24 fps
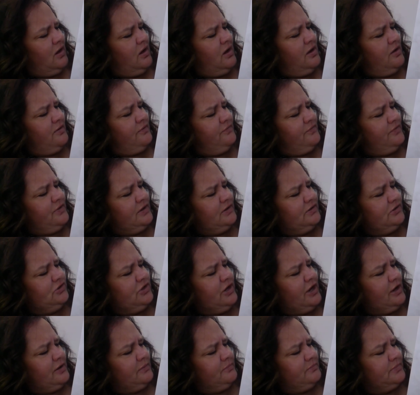of these
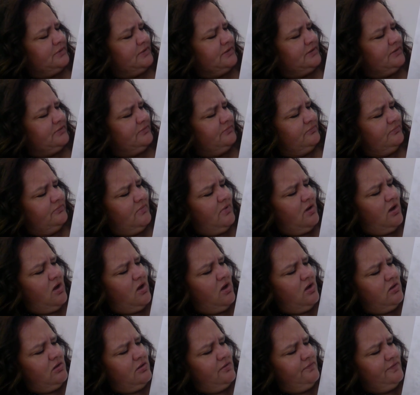shapes.
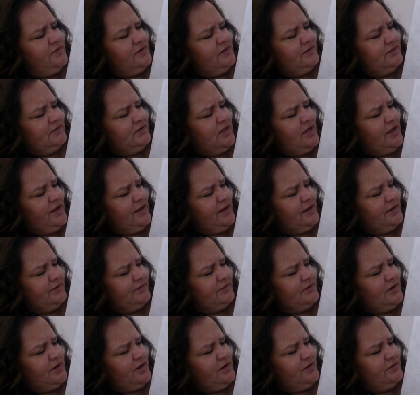All of these
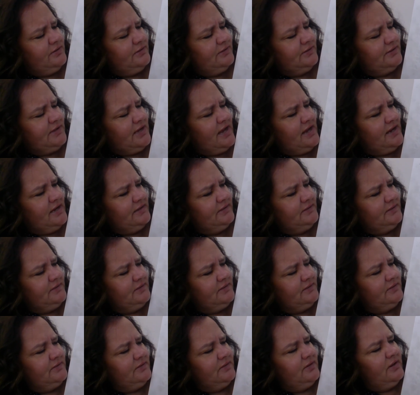lines are the sides.